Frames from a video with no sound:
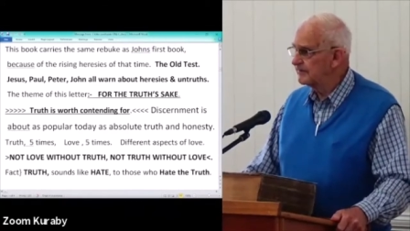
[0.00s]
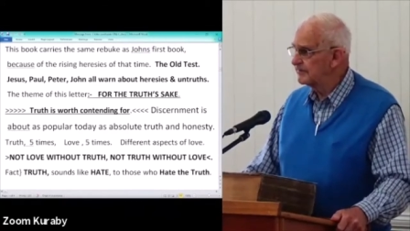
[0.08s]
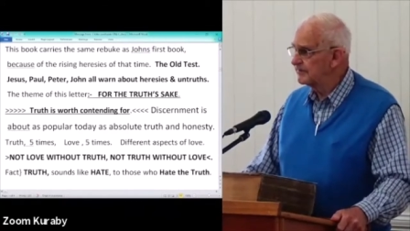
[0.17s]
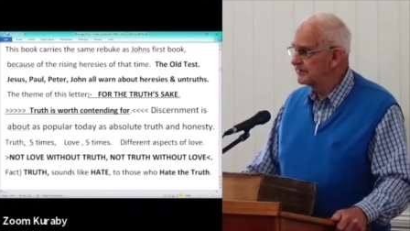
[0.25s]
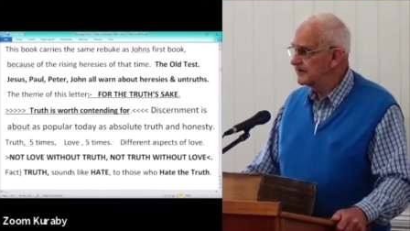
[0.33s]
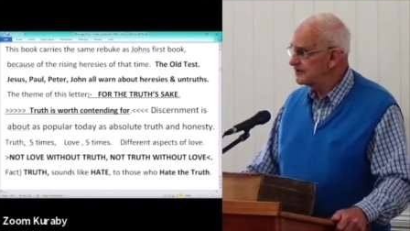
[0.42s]

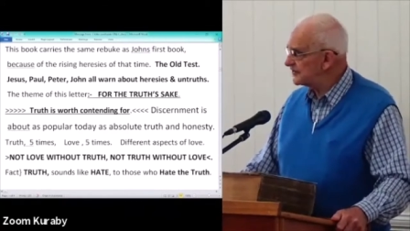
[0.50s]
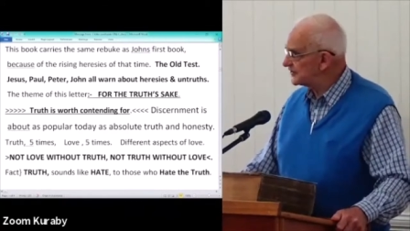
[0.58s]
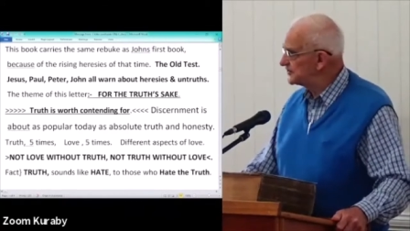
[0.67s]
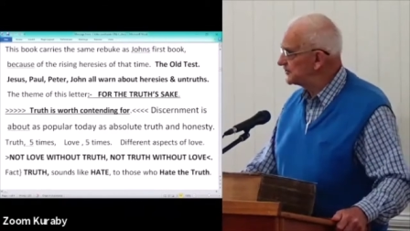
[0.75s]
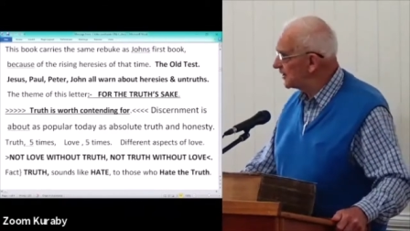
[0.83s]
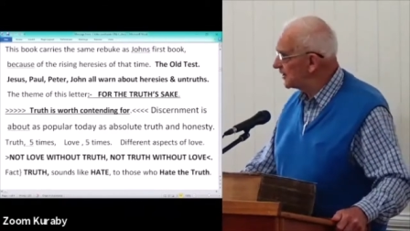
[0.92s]
This is
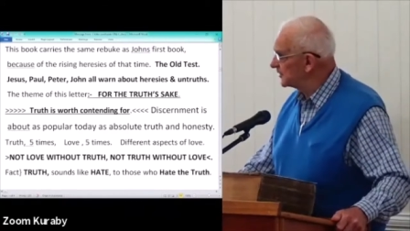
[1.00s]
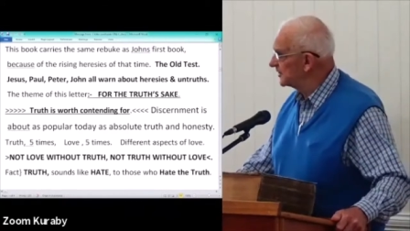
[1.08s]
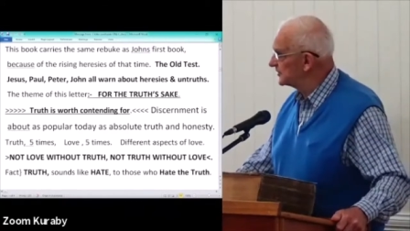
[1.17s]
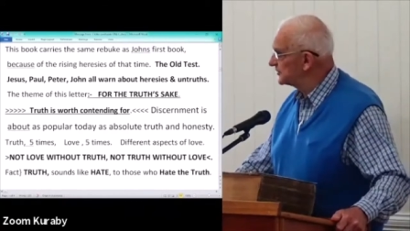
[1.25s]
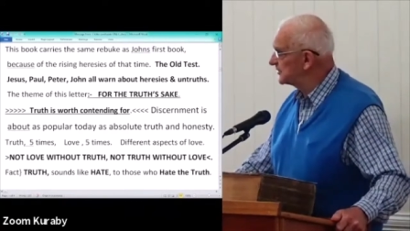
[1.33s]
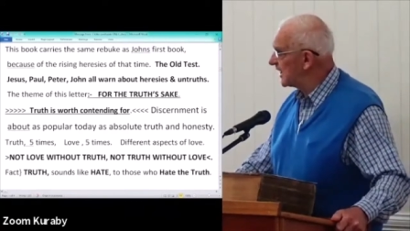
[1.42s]
serious
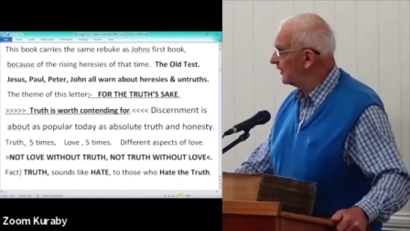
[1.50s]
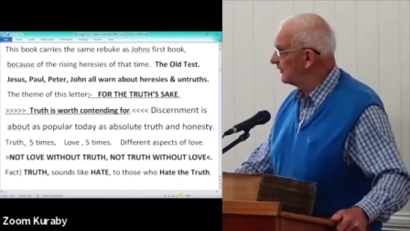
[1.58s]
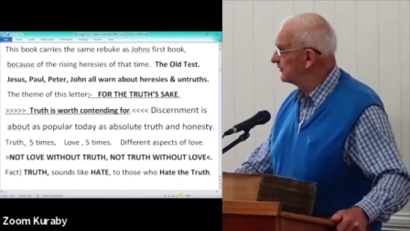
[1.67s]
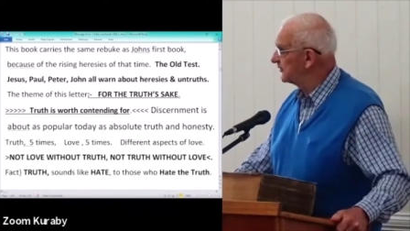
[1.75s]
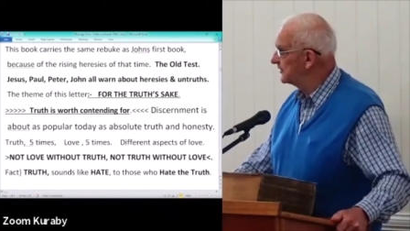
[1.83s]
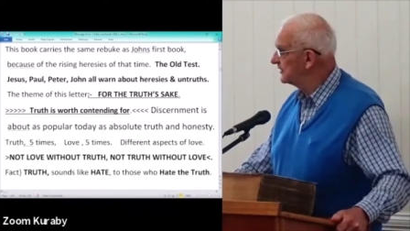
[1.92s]
stuff.
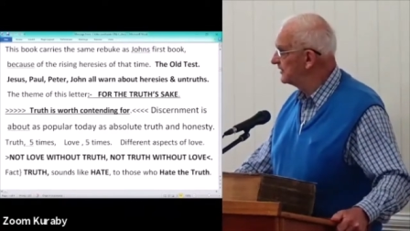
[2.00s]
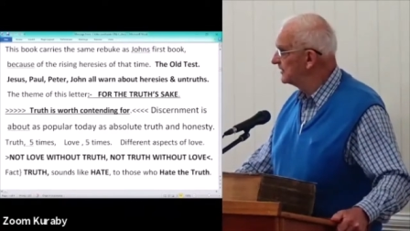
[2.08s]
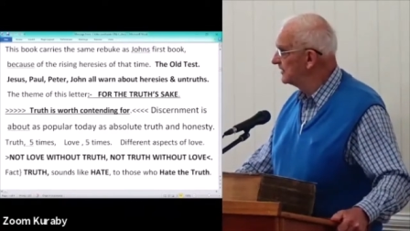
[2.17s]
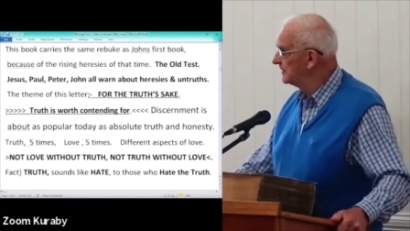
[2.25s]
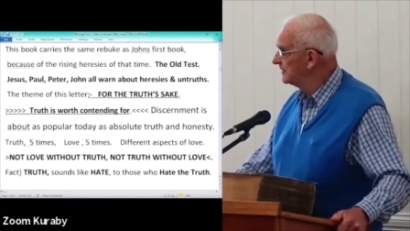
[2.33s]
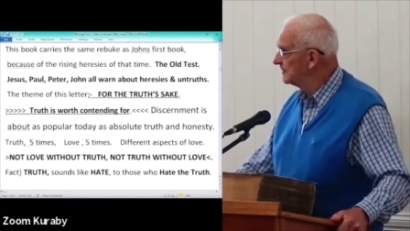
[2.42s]

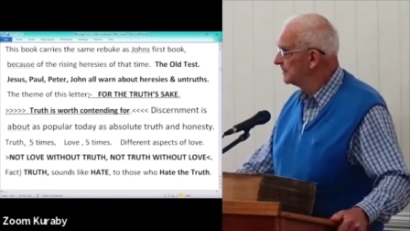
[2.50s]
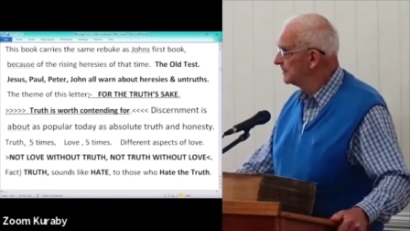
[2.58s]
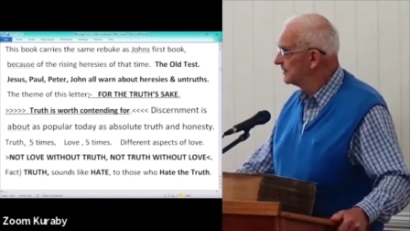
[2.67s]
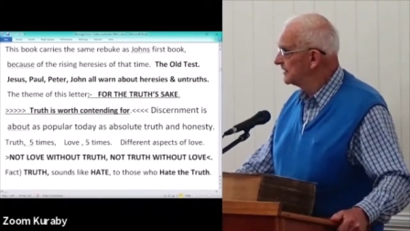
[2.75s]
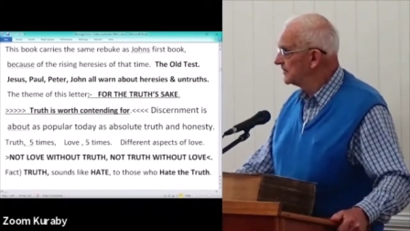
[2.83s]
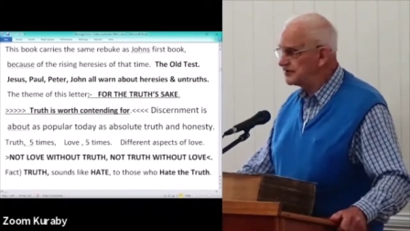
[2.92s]

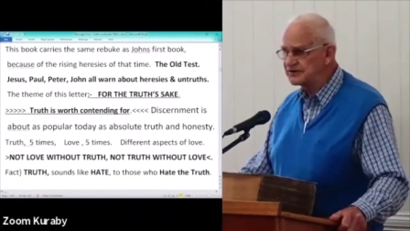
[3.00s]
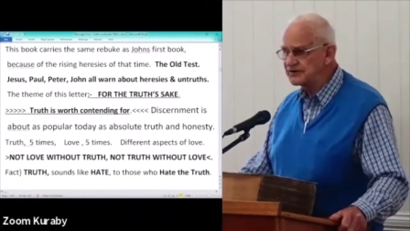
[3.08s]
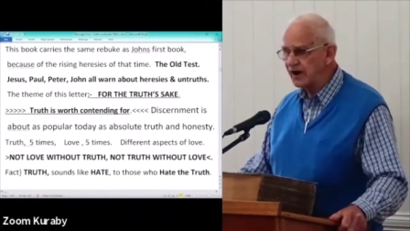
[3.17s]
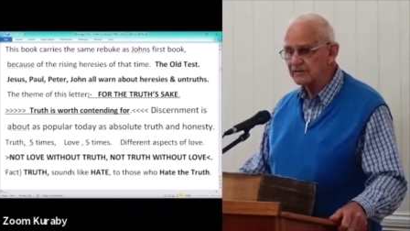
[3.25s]
This is not